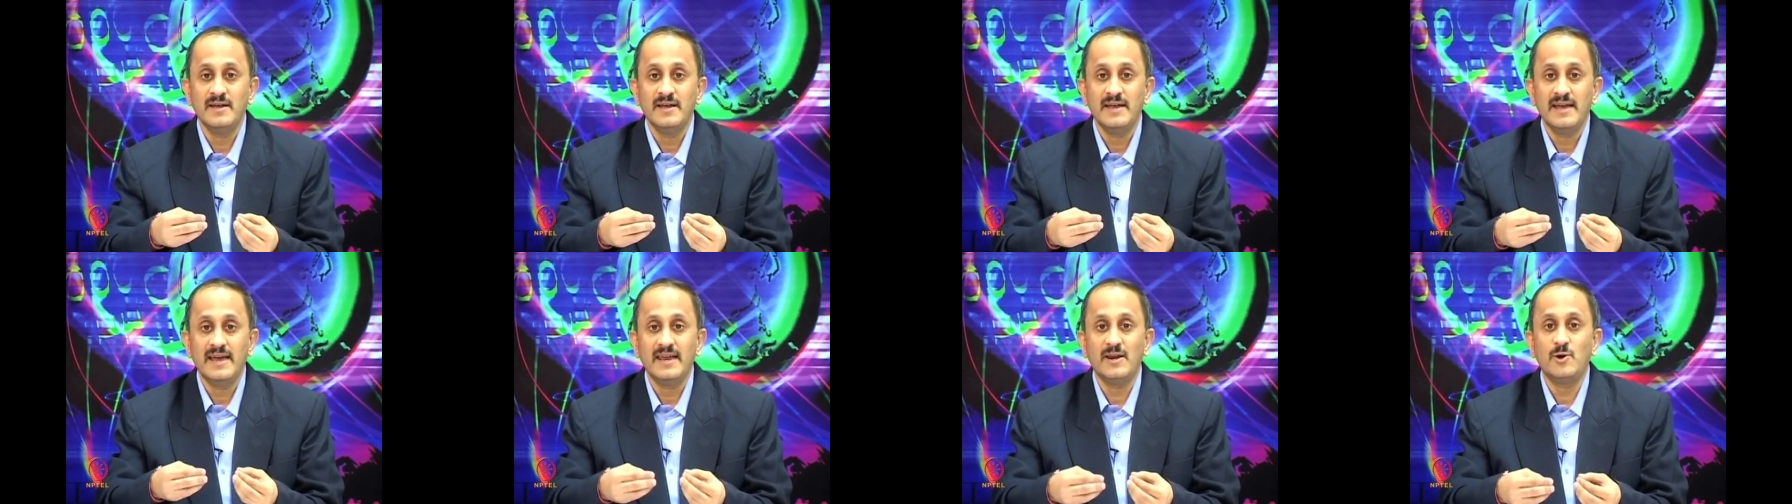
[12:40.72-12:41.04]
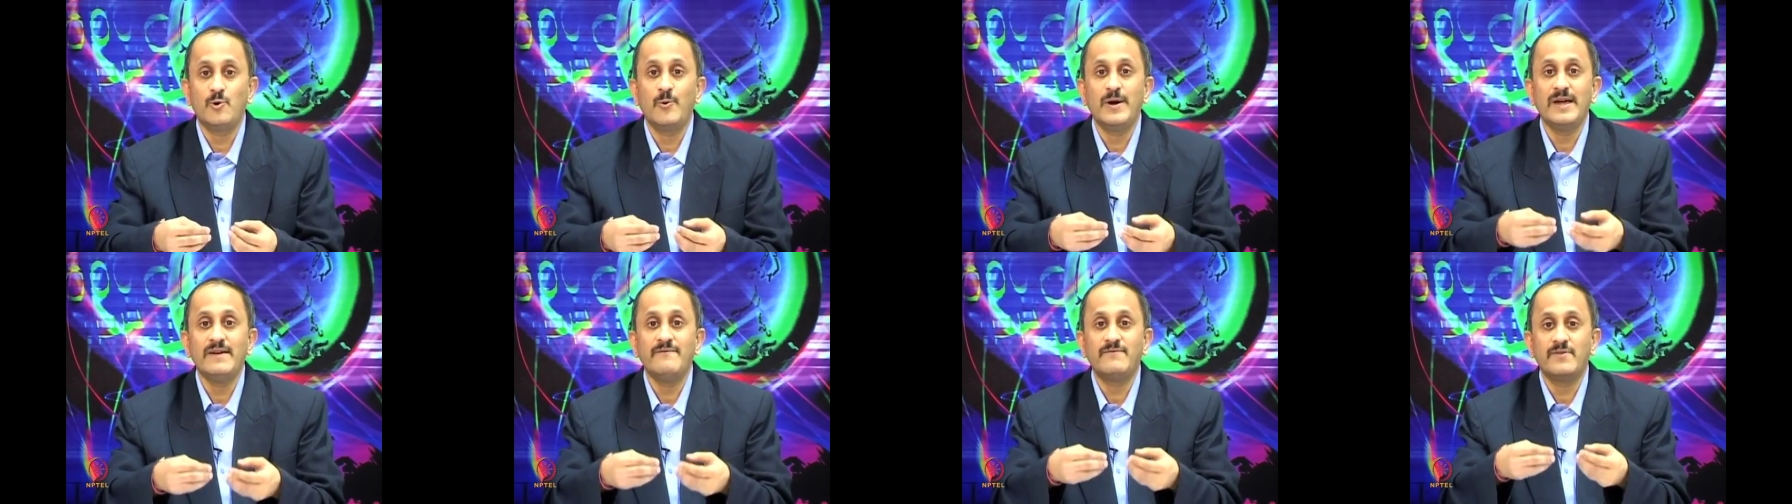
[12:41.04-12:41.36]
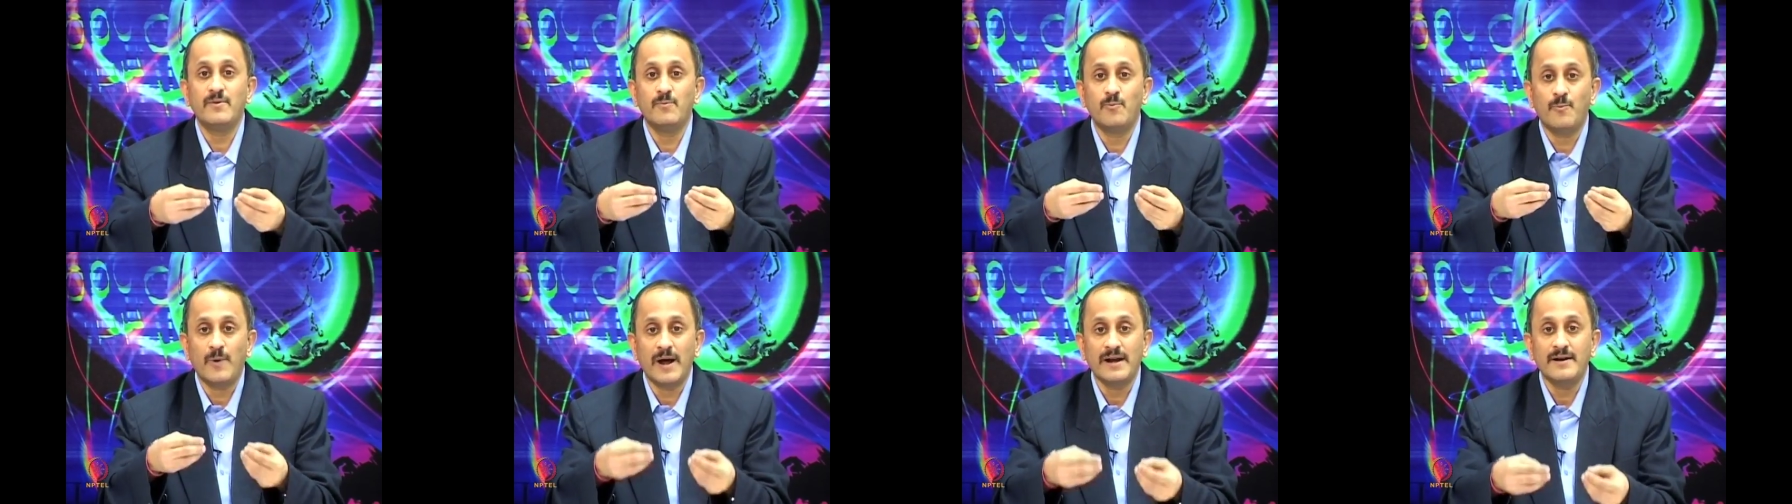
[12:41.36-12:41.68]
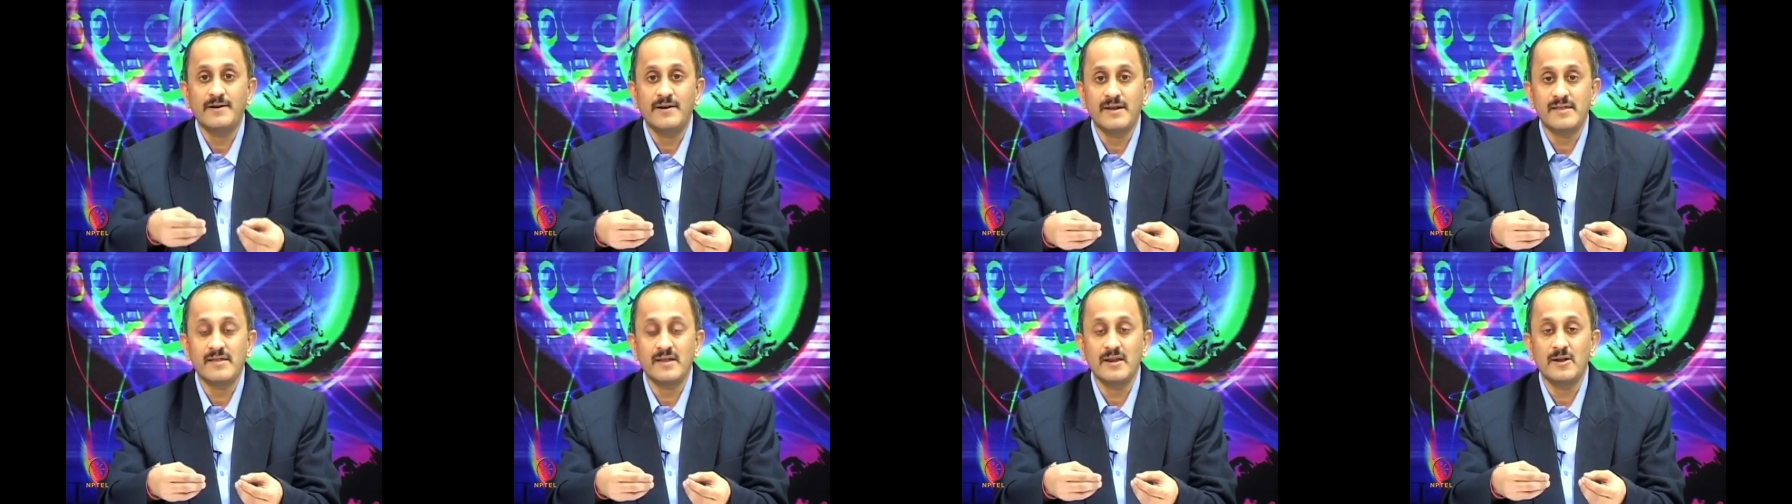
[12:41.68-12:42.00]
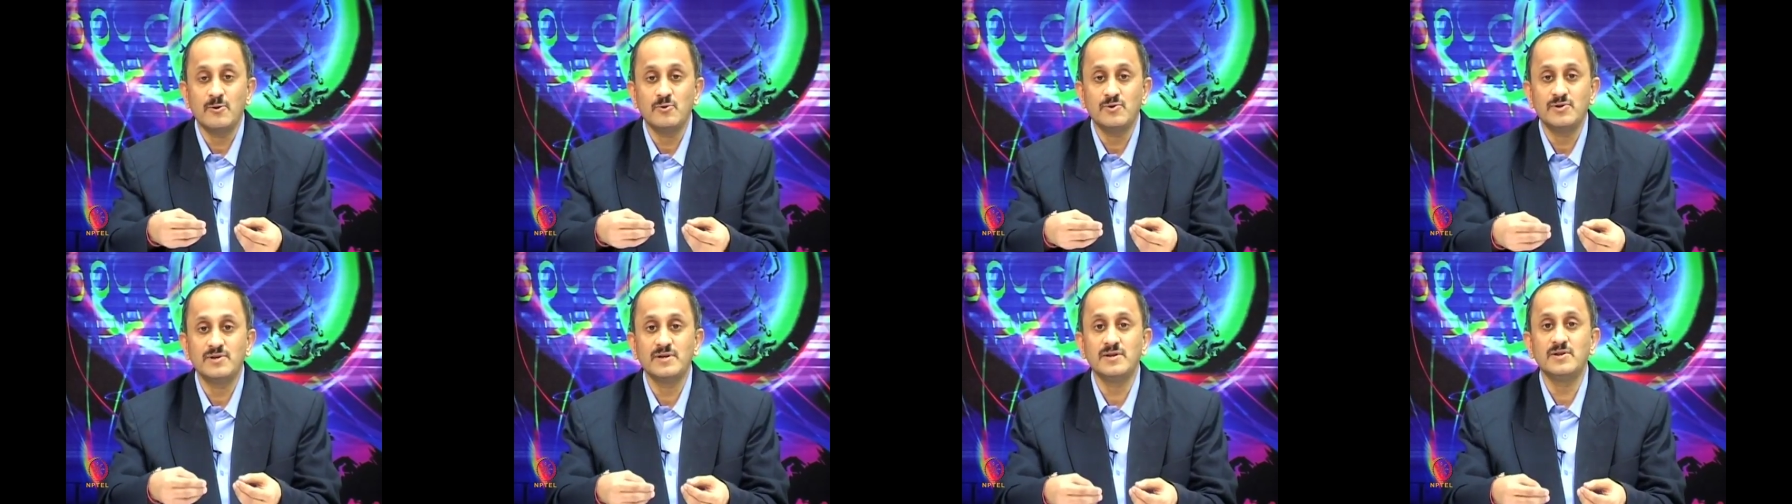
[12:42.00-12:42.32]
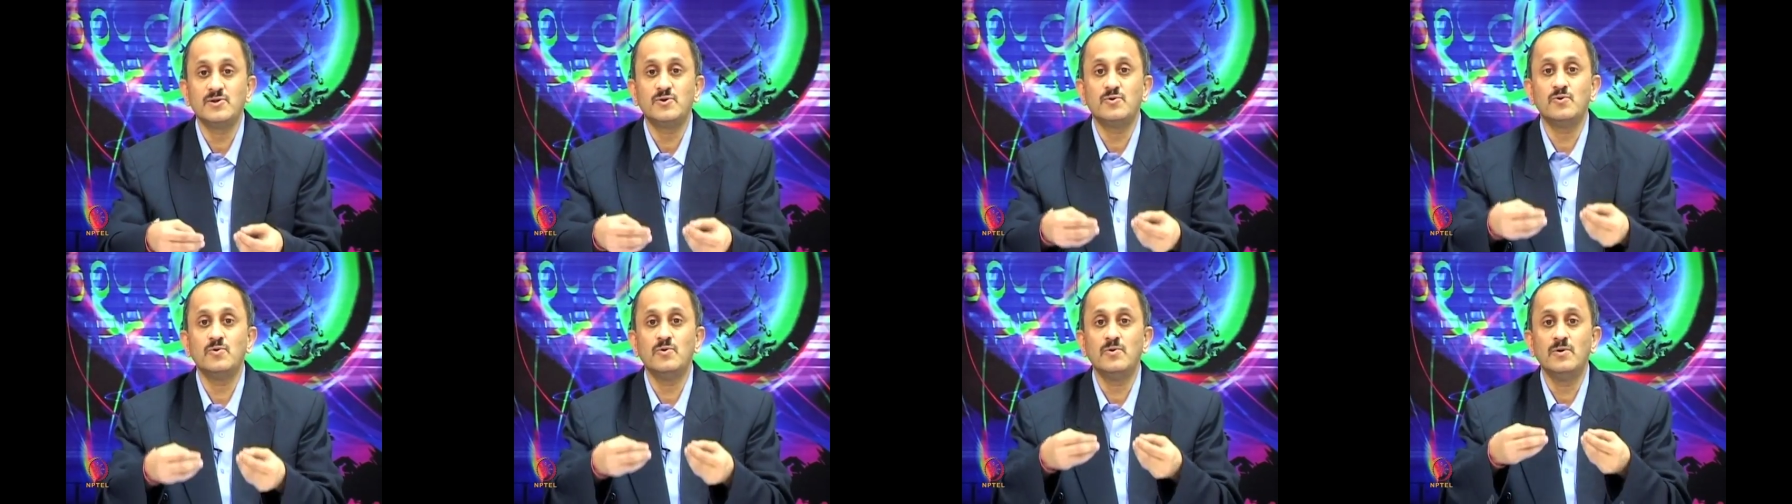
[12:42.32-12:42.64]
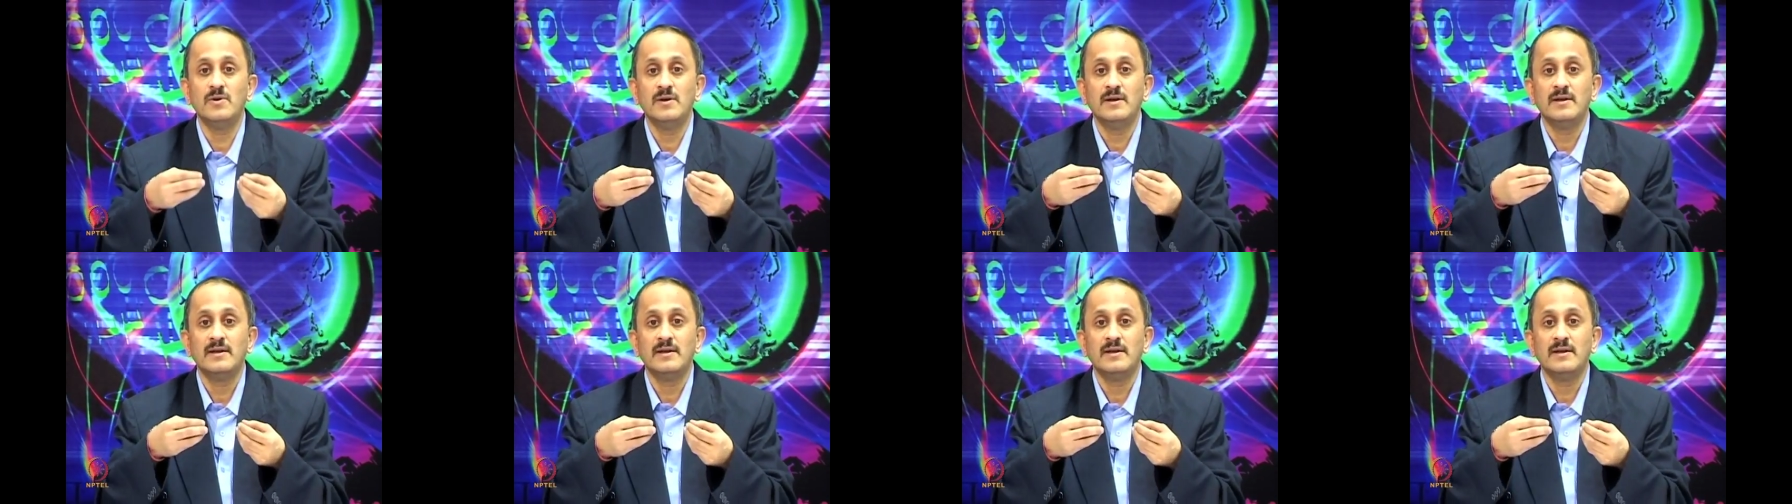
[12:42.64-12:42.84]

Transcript: in going from one resolution to